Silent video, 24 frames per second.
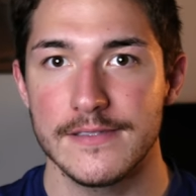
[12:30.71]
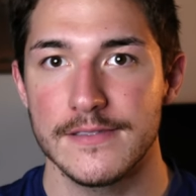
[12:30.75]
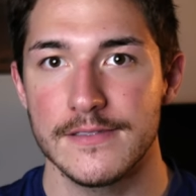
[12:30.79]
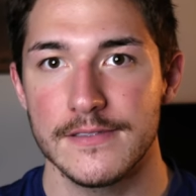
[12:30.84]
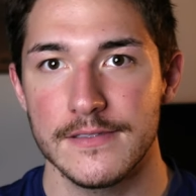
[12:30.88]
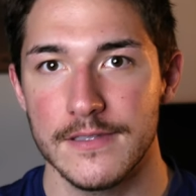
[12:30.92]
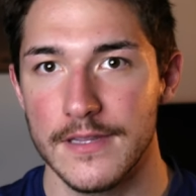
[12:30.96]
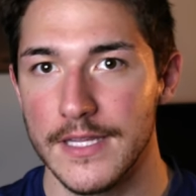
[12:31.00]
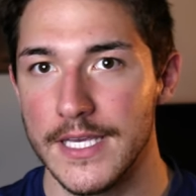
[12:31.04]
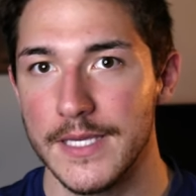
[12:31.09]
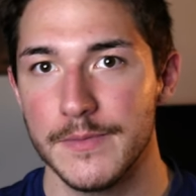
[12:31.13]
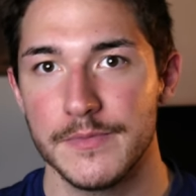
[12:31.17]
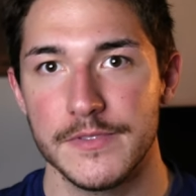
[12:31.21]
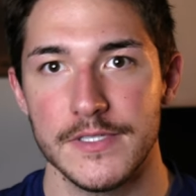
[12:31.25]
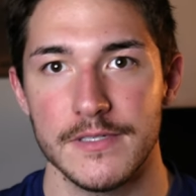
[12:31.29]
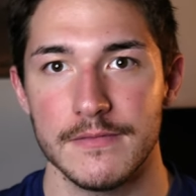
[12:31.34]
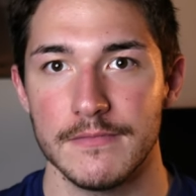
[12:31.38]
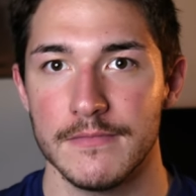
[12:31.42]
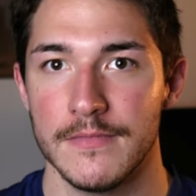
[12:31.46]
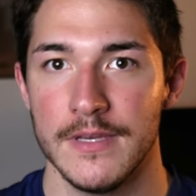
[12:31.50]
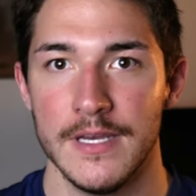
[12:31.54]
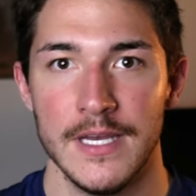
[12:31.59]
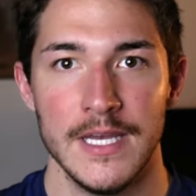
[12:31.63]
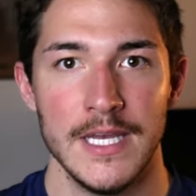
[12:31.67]
sleeps,
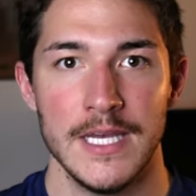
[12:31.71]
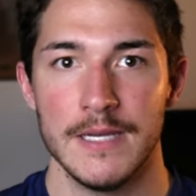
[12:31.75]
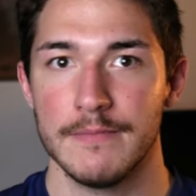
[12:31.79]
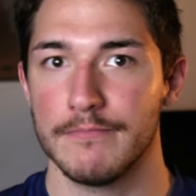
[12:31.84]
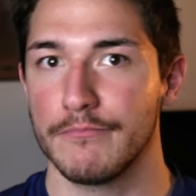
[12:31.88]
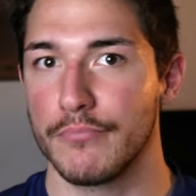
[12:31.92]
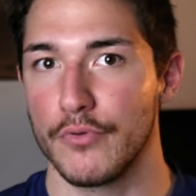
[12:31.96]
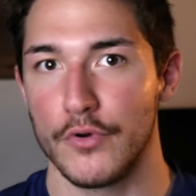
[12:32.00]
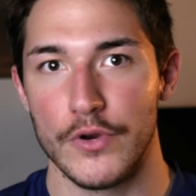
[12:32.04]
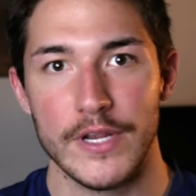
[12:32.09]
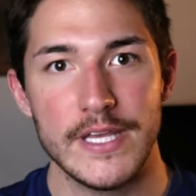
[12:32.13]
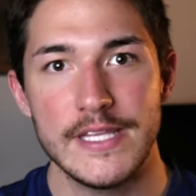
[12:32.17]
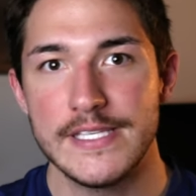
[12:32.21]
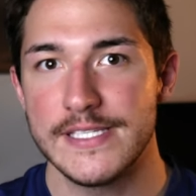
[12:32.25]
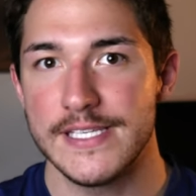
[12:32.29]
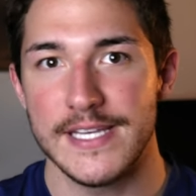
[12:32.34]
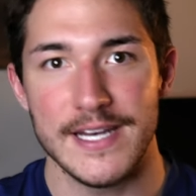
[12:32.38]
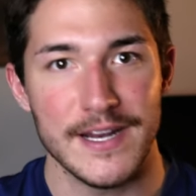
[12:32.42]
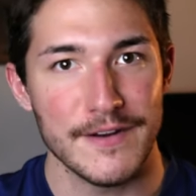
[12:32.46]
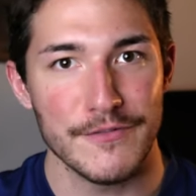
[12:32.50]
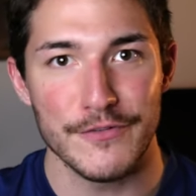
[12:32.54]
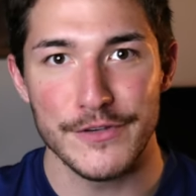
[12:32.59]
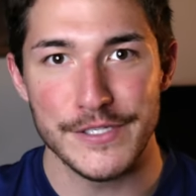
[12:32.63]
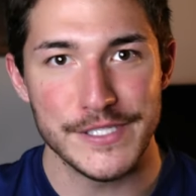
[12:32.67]
and breathes
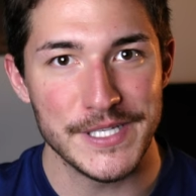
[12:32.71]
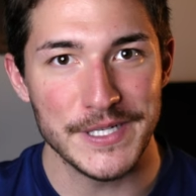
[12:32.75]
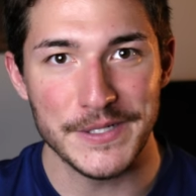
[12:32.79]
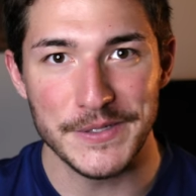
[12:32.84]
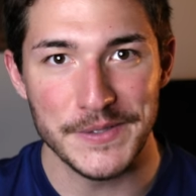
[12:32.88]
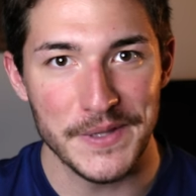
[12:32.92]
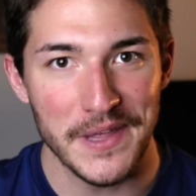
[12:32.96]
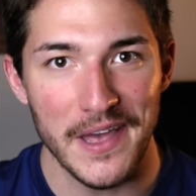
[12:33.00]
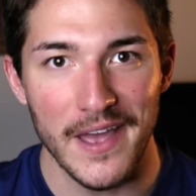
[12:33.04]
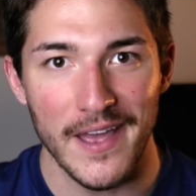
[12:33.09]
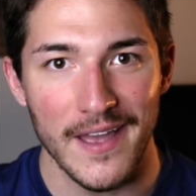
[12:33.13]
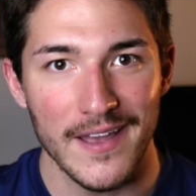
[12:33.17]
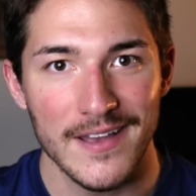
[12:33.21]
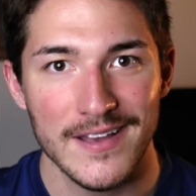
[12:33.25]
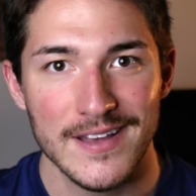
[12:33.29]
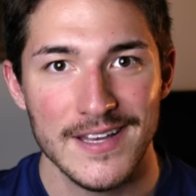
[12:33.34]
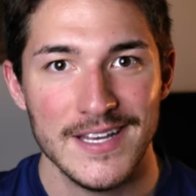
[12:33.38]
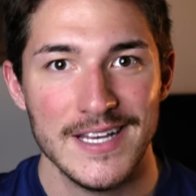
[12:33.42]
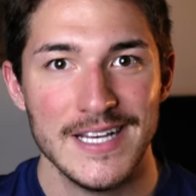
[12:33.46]
it every single day.